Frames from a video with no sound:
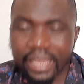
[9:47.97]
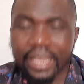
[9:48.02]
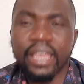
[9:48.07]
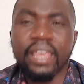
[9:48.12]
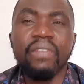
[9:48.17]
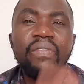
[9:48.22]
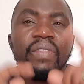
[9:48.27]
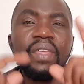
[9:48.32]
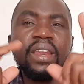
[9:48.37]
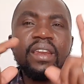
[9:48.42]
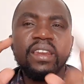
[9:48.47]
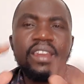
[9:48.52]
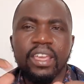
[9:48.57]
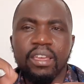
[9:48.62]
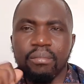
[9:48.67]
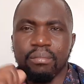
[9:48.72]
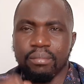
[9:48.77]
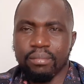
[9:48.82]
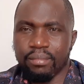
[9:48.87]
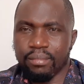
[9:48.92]
in the
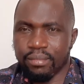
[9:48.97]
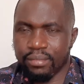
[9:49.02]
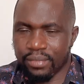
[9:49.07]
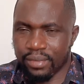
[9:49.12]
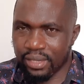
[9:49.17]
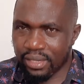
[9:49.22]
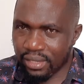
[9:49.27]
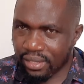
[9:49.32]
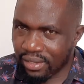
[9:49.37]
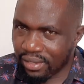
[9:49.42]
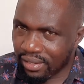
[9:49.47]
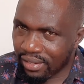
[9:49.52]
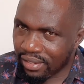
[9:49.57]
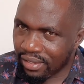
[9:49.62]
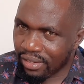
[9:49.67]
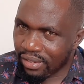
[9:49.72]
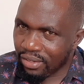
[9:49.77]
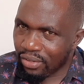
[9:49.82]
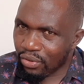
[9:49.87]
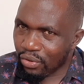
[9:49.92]
name
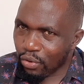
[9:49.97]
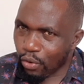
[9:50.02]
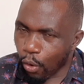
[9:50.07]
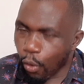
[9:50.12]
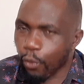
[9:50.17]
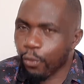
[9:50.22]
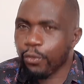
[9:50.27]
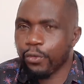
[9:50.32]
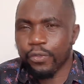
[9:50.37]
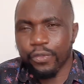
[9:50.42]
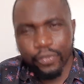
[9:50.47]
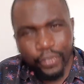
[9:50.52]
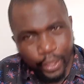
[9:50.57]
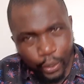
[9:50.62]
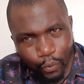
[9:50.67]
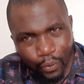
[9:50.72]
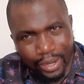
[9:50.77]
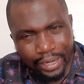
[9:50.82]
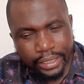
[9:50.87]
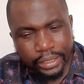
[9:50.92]
of the
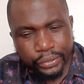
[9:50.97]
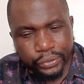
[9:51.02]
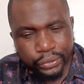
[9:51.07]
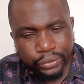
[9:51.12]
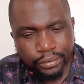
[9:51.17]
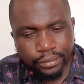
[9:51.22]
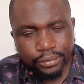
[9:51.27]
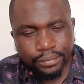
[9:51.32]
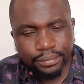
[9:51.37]
coalition.